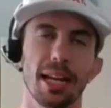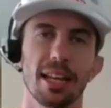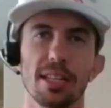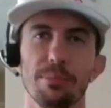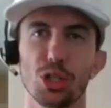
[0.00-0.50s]
I
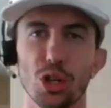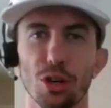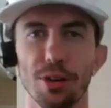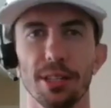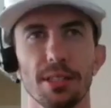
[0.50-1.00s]
guess I'm
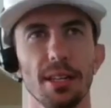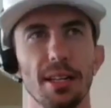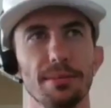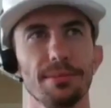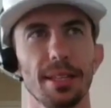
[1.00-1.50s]
sure it,
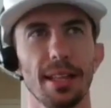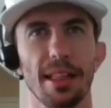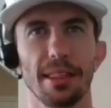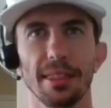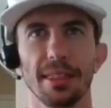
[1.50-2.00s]
uh,
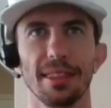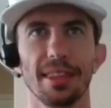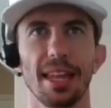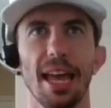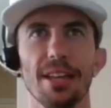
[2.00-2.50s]
I,
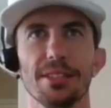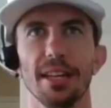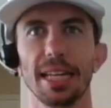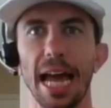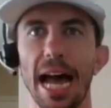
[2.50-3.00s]
as
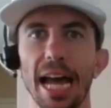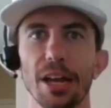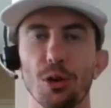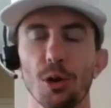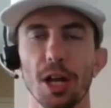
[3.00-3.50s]
a guy
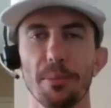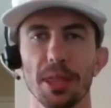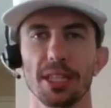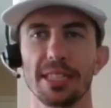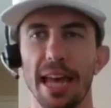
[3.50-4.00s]
growing up in
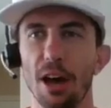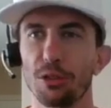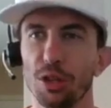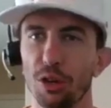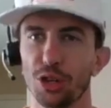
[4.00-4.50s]
the
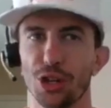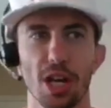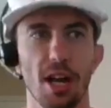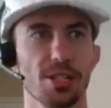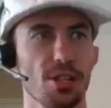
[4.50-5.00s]
South, you know, you're
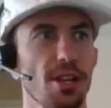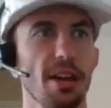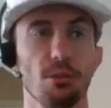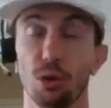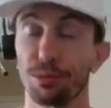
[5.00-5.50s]
taught to
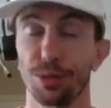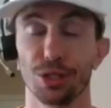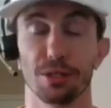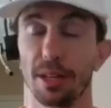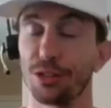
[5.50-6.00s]
never, or
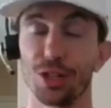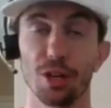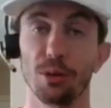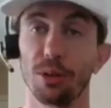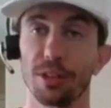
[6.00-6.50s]
just in
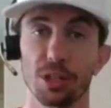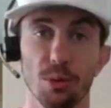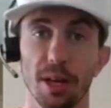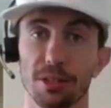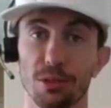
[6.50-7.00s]
general in the
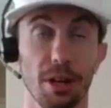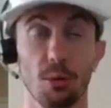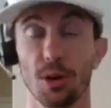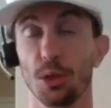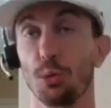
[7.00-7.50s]
U S or
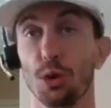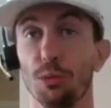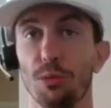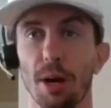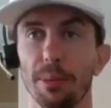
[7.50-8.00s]
anywhere in the
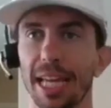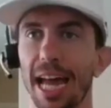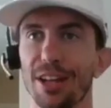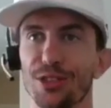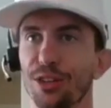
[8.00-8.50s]
world, probably
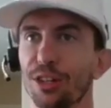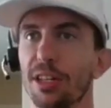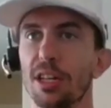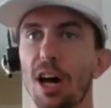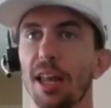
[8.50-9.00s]
guys are
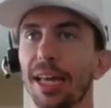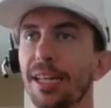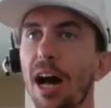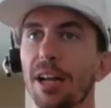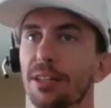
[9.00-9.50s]
taught like
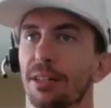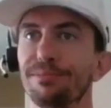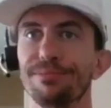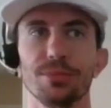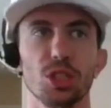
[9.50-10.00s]
not to
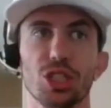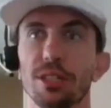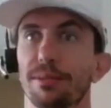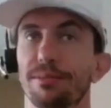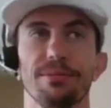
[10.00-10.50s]

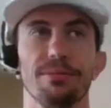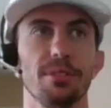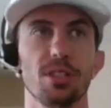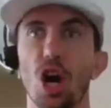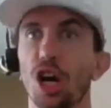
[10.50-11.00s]
shit,
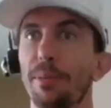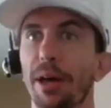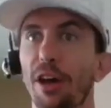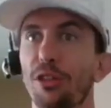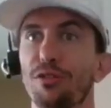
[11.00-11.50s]
talk
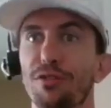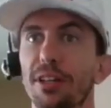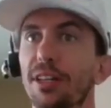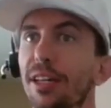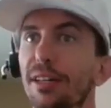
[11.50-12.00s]
about how they're
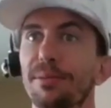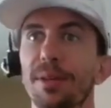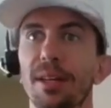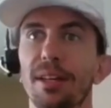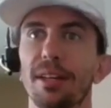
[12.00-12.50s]
feeling.
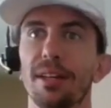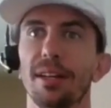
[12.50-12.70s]
Hmm.